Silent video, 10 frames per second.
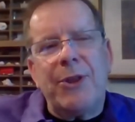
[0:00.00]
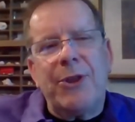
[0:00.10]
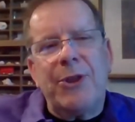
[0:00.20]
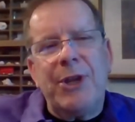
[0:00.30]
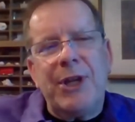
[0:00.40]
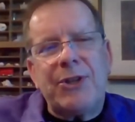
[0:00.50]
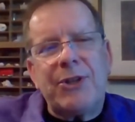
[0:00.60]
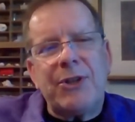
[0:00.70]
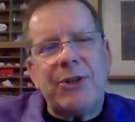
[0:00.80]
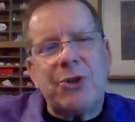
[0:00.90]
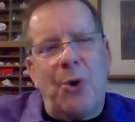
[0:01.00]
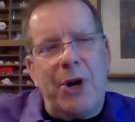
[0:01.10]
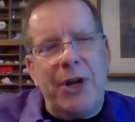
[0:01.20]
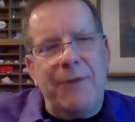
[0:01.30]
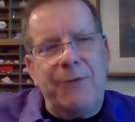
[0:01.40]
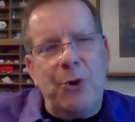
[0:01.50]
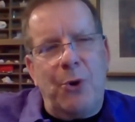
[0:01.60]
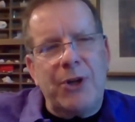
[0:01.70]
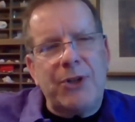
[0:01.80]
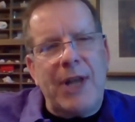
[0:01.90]
this story of
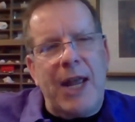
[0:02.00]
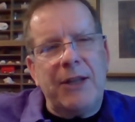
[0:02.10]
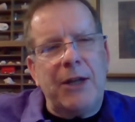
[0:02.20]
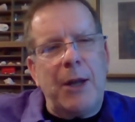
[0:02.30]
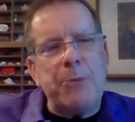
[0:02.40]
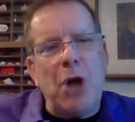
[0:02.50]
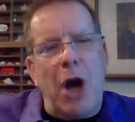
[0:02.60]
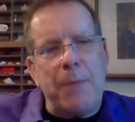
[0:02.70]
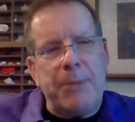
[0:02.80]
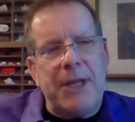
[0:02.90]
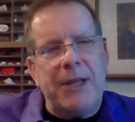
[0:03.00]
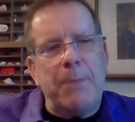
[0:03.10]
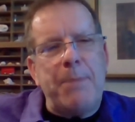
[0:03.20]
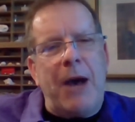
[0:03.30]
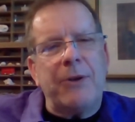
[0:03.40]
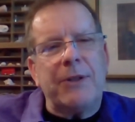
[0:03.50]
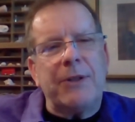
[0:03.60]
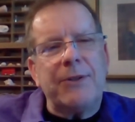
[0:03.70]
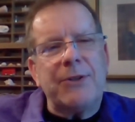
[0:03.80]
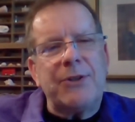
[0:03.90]
yours ended up not being about
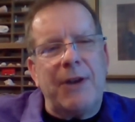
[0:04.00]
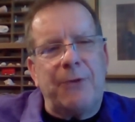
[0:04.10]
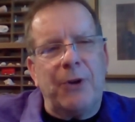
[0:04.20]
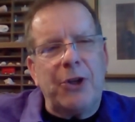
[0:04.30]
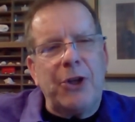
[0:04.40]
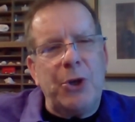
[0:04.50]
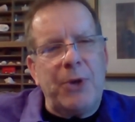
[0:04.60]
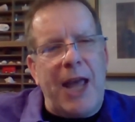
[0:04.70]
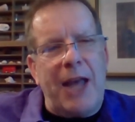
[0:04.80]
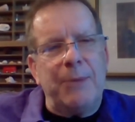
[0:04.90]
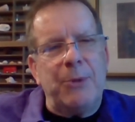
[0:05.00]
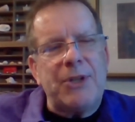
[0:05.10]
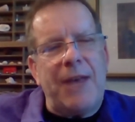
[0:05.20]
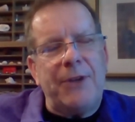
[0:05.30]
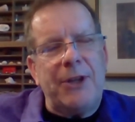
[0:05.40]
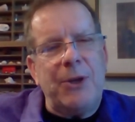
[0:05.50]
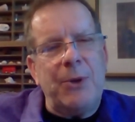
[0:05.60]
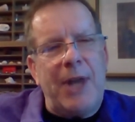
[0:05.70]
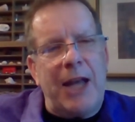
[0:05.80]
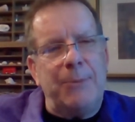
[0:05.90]
several cute animals having
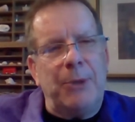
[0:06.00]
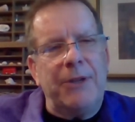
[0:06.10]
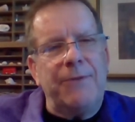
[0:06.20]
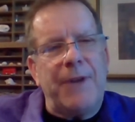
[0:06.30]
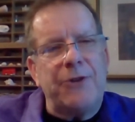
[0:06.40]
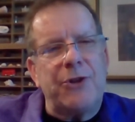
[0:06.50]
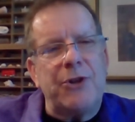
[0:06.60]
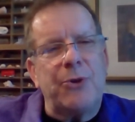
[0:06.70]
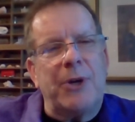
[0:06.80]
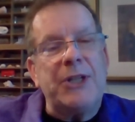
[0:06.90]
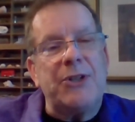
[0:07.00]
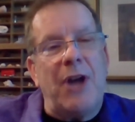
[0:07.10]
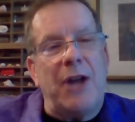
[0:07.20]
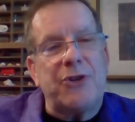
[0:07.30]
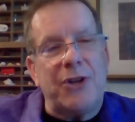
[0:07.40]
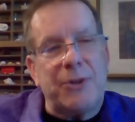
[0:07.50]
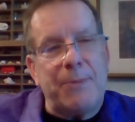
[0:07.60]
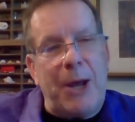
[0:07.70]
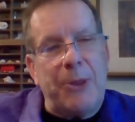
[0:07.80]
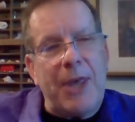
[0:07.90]
cute animal adventures, or at least not just
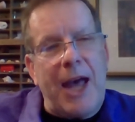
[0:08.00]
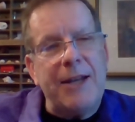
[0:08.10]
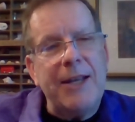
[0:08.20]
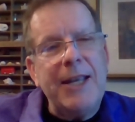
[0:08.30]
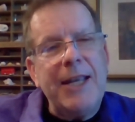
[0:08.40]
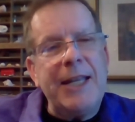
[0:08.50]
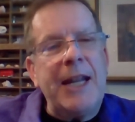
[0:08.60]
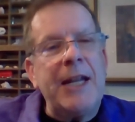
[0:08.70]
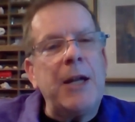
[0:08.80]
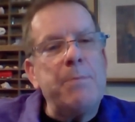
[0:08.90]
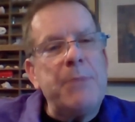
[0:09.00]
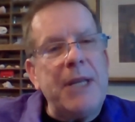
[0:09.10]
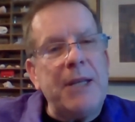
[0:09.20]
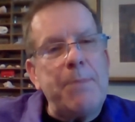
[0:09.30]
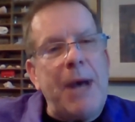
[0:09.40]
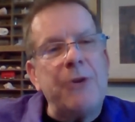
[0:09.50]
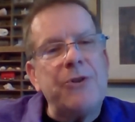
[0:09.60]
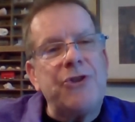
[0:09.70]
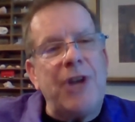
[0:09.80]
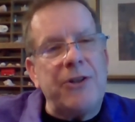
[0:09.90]
about that. It ended up being about
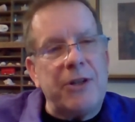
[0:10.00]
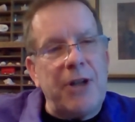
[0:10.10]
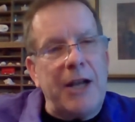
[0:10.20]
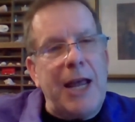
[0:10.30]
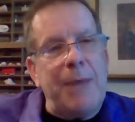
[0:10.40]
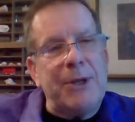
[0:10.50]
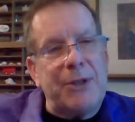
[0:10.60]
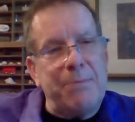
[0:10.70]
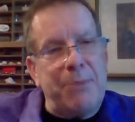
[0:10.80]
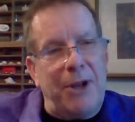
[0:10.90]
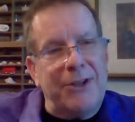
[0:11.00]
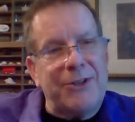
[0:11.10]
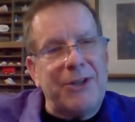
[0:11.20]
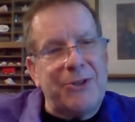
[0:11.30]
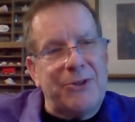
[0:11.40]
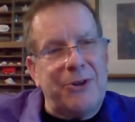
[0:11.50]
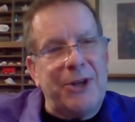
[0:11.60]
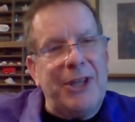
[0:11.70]
gender dynamics and politics during the